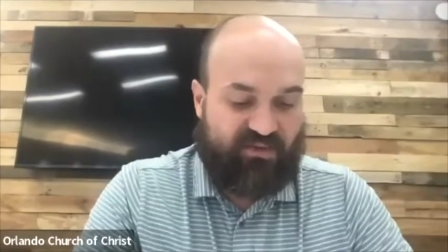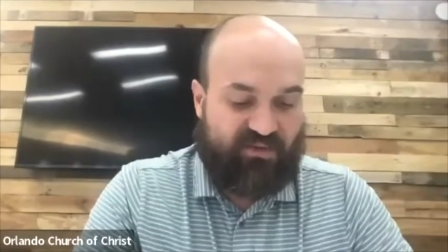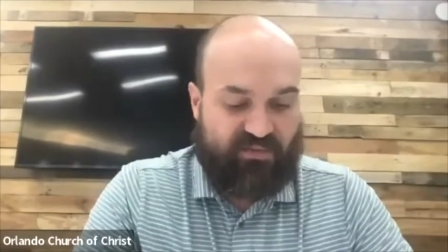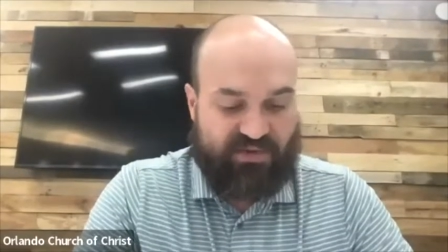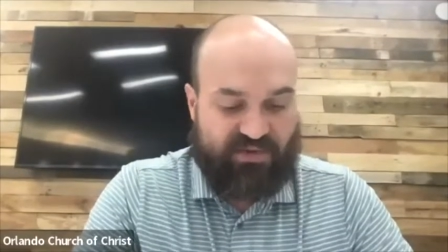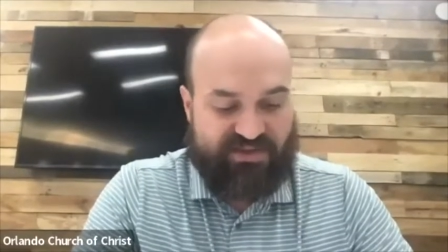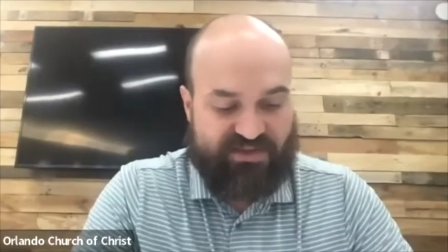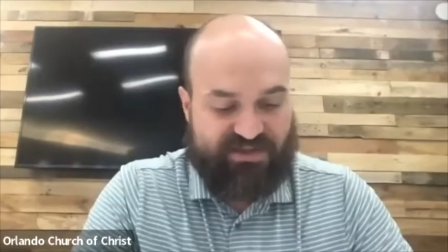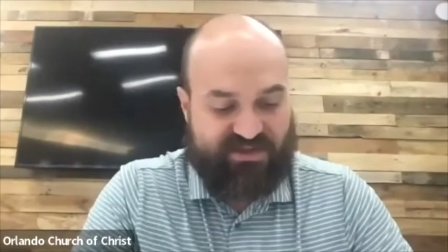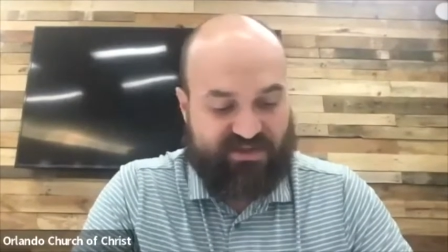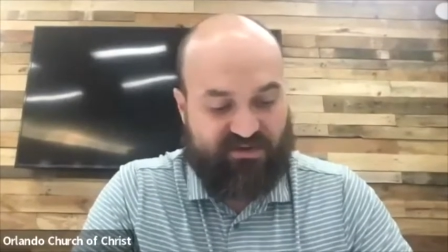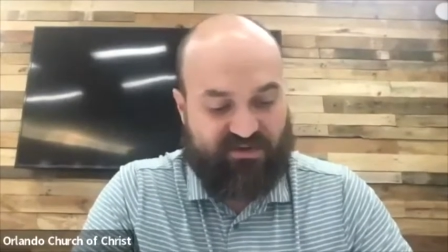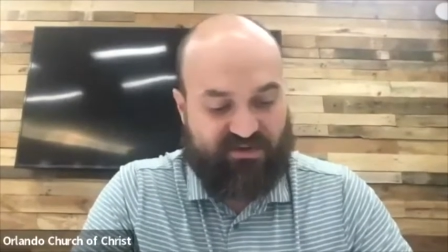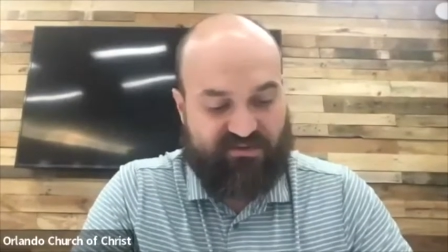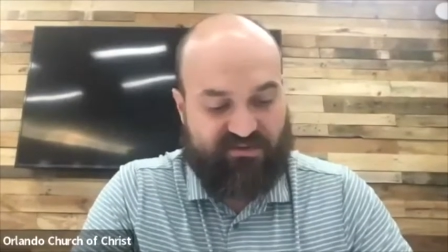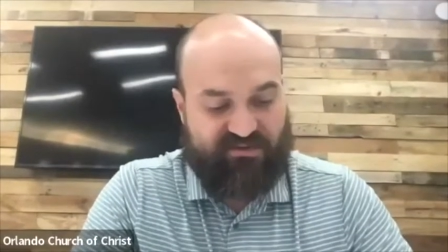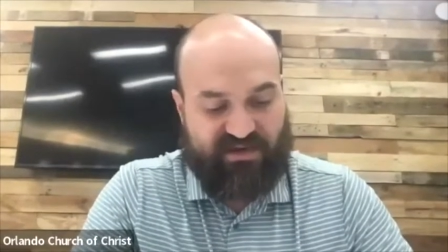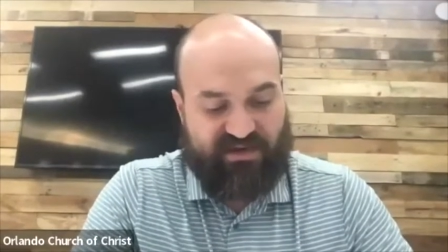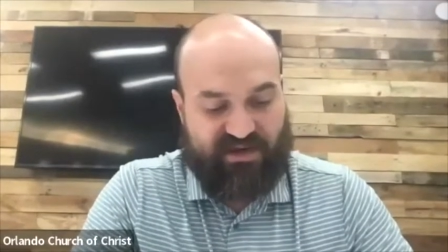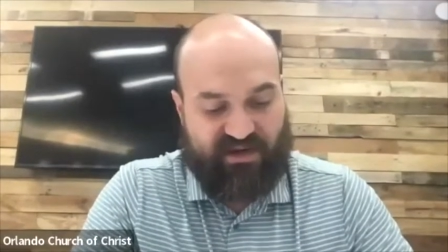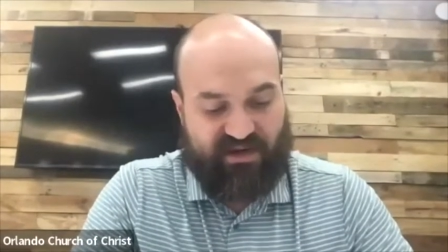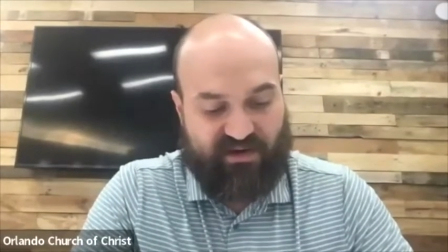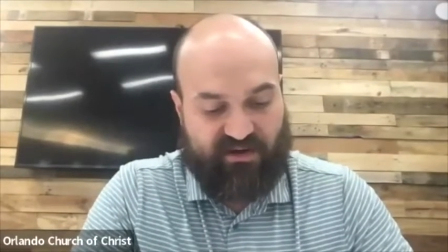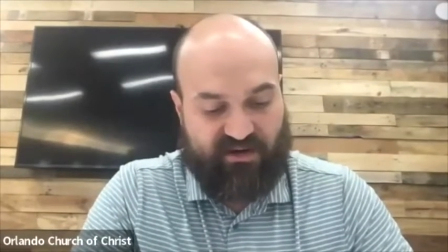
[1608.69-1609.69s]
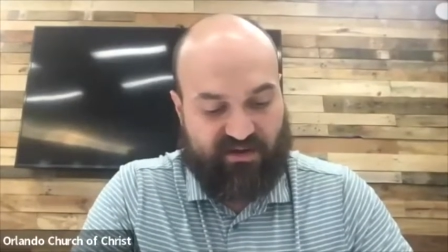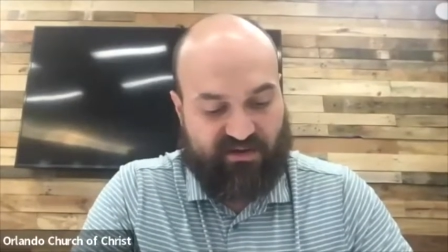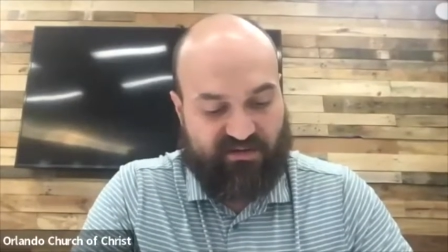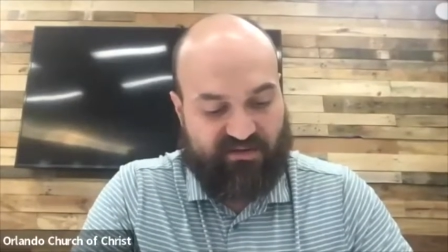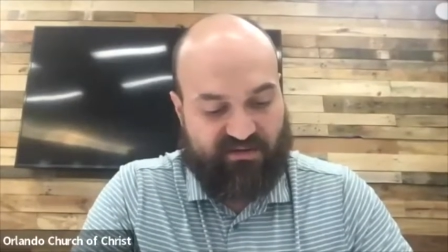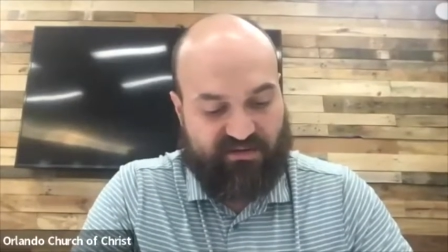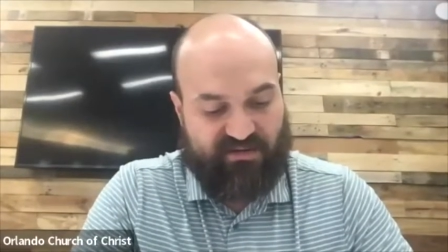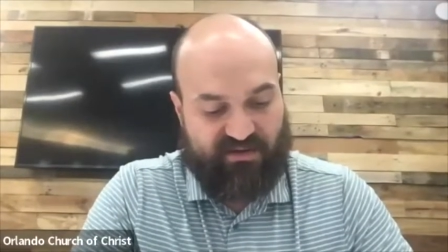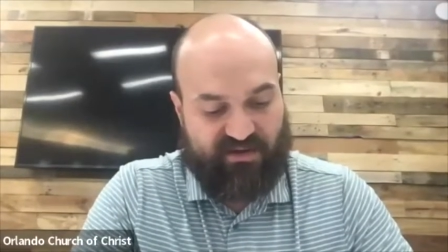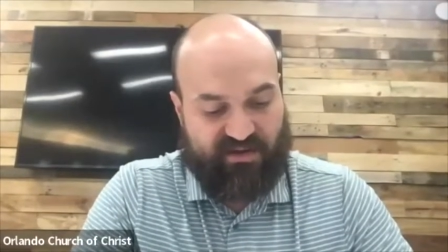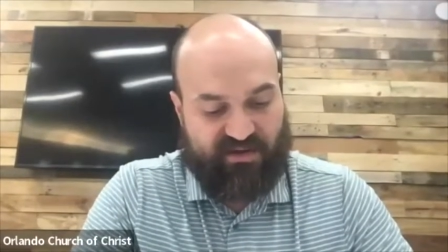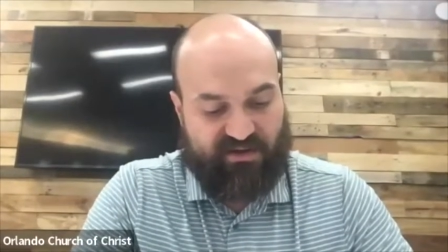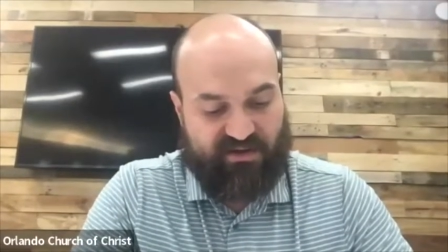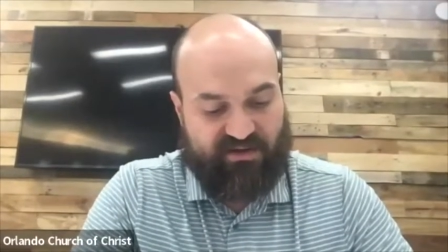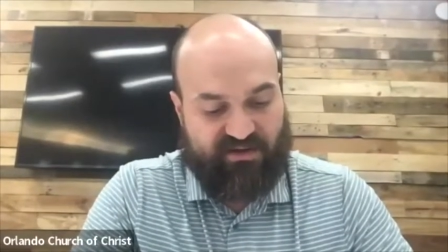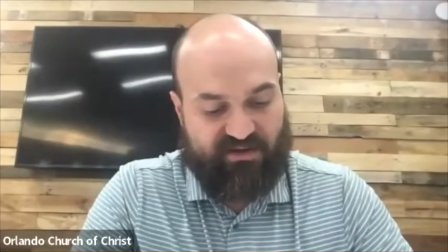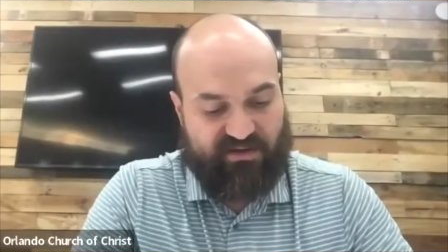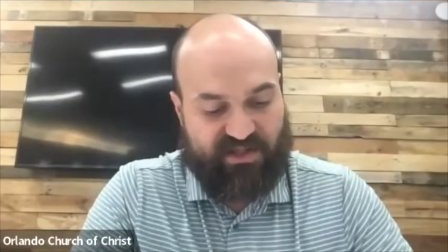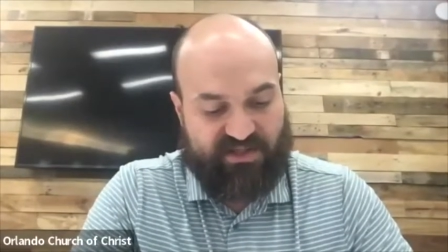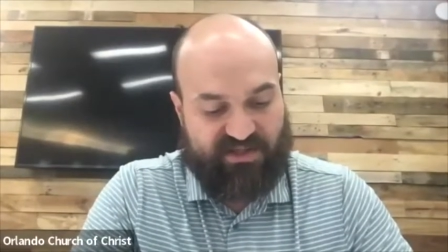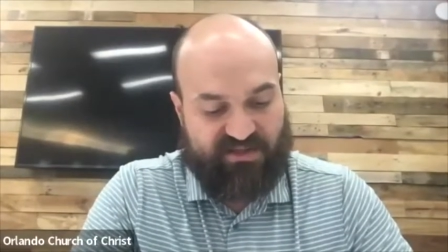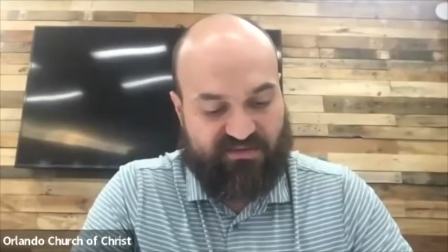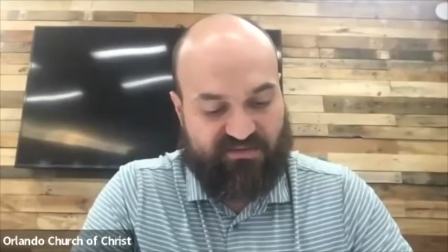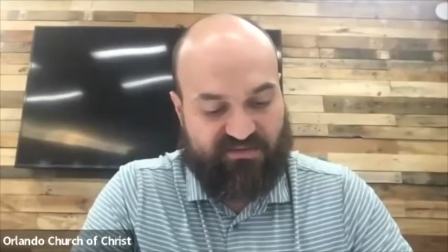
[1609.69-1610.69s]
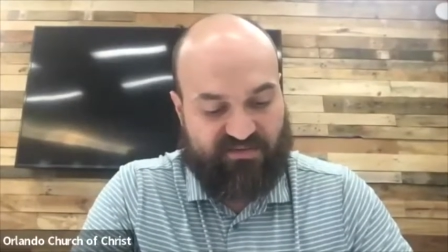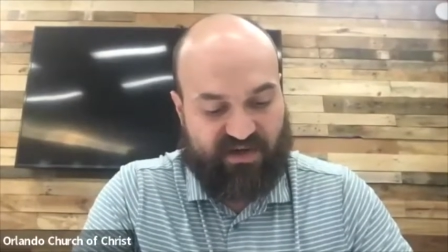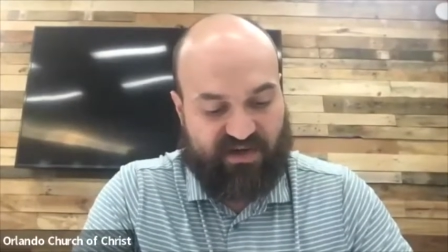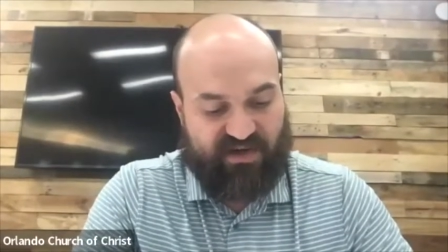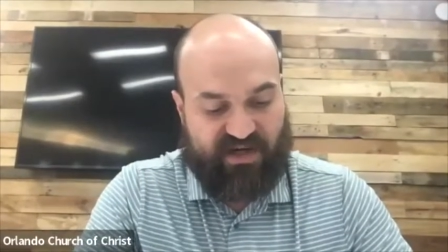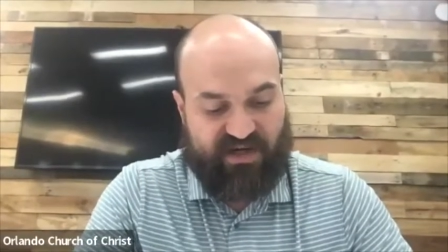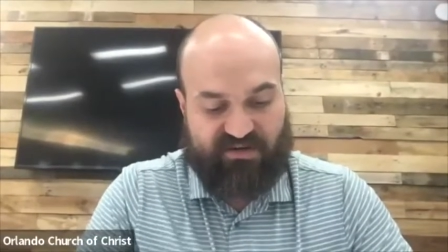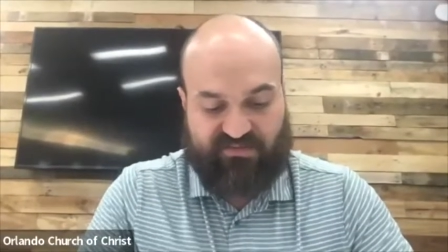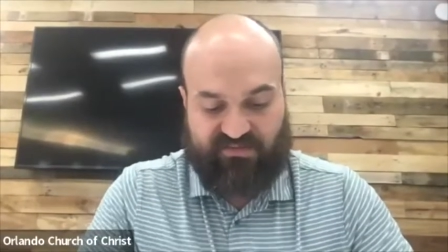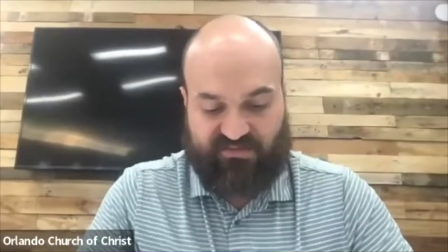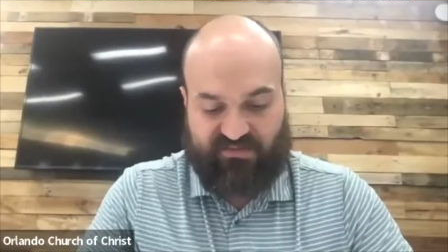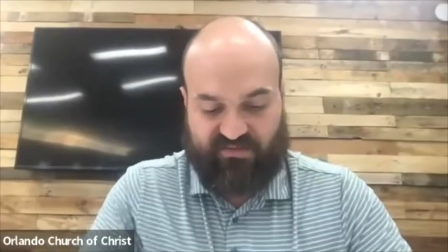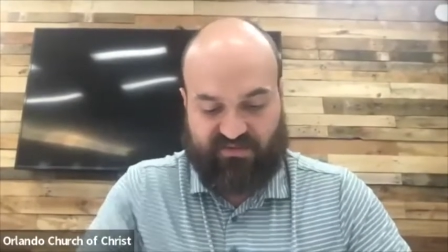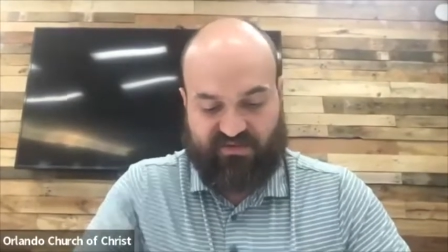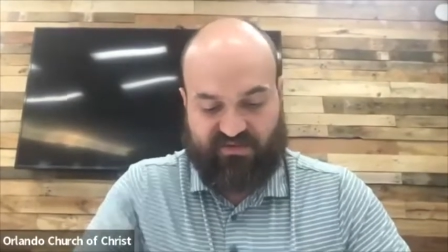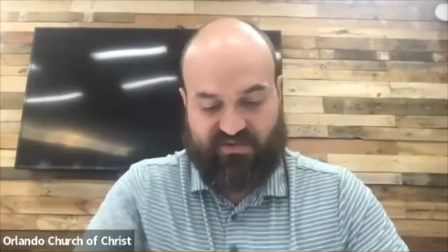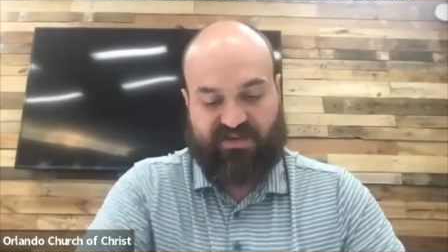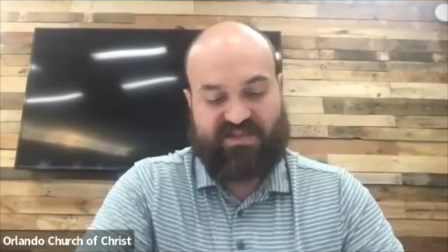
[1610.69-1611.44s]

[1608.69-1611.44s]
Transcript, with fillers: I want to turn there, uh, Galatians five.